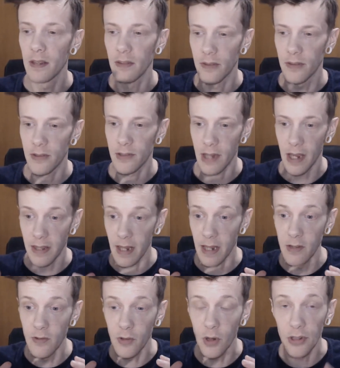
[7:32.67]
so
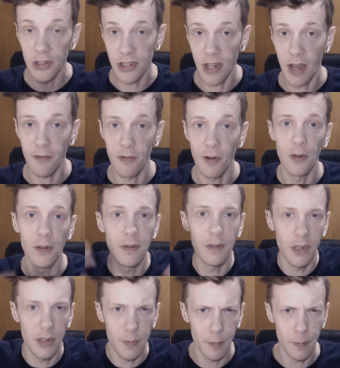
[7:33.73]
then you've got the saffron
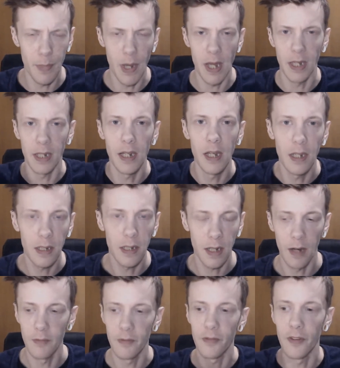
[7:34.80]
this big
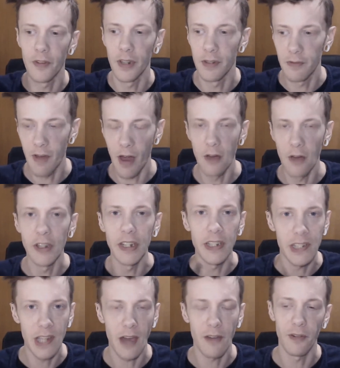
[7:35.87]
comfy velvety
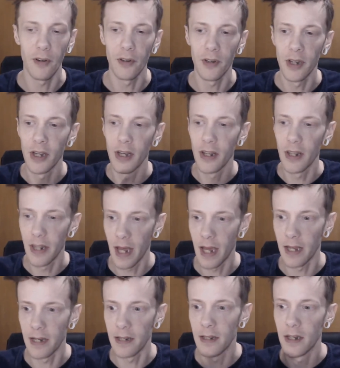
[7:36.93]
saffron
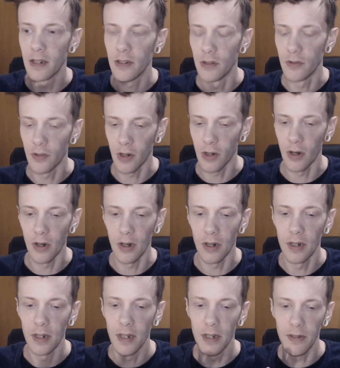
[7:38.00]
then you've got
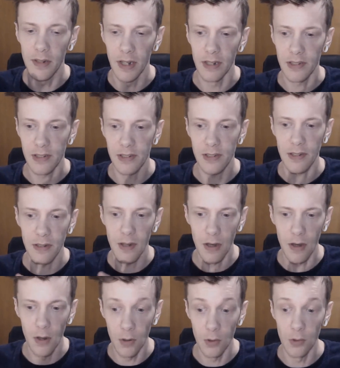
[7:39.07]
this
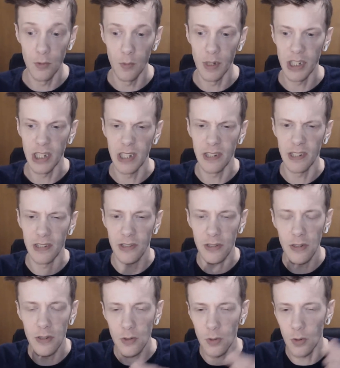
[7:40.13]
oud which is this
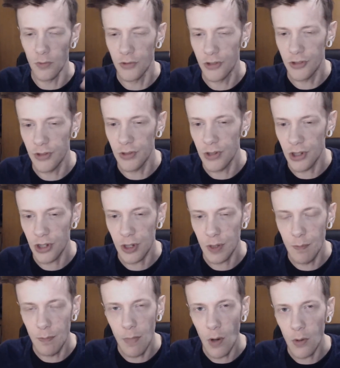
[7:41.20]
sort of
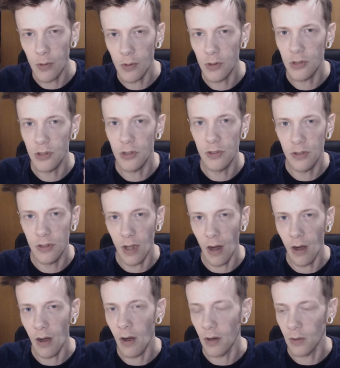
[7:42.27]
smoked
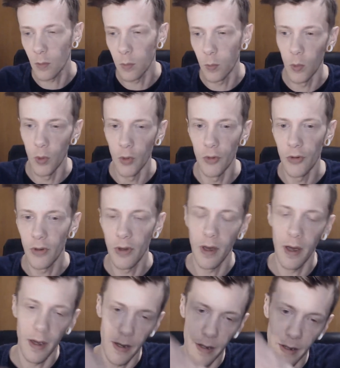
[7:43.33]
dark wood
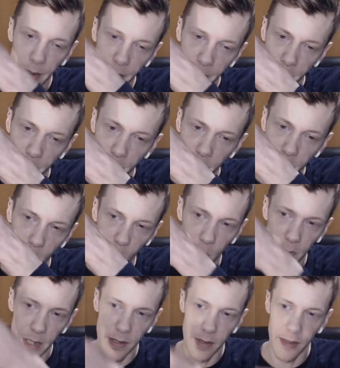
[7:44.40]
uh,
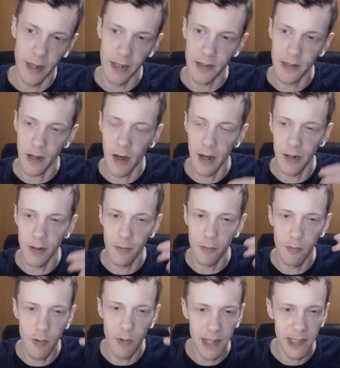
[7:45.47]
with these kind
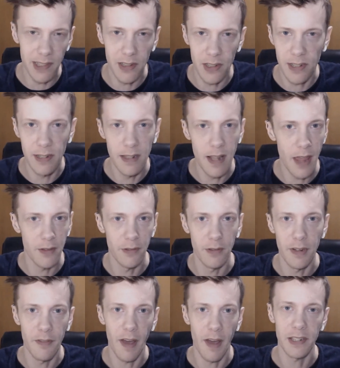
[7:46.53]
of resinous leathery
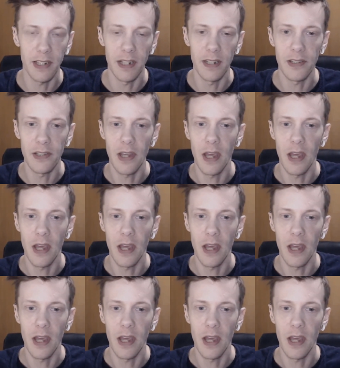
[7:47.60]
facets.